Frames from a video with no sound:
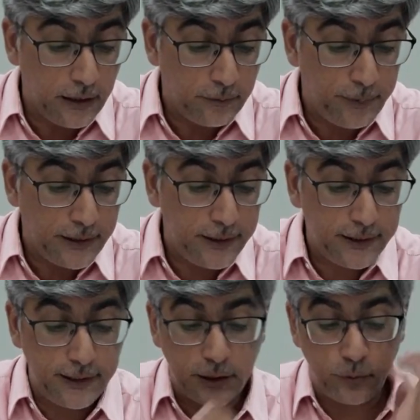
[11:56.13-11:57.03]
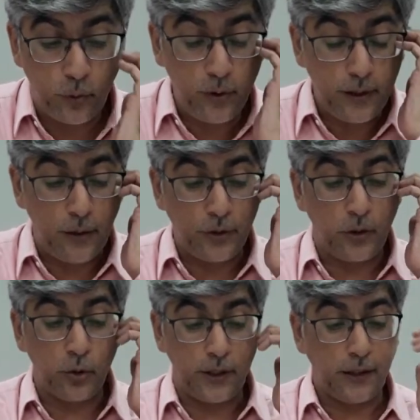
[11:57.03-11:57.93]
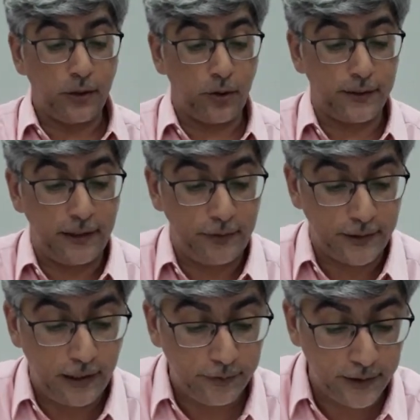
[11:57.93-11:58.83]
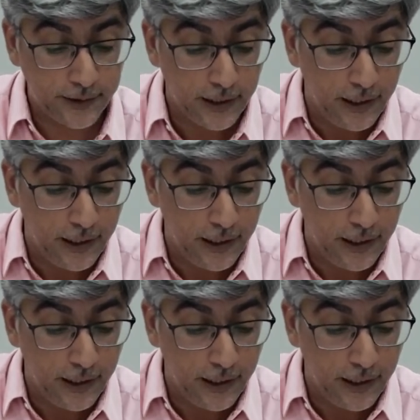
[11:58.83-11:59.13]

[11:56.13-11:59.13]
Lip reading: Page 664. I want to go to another cross reference after this.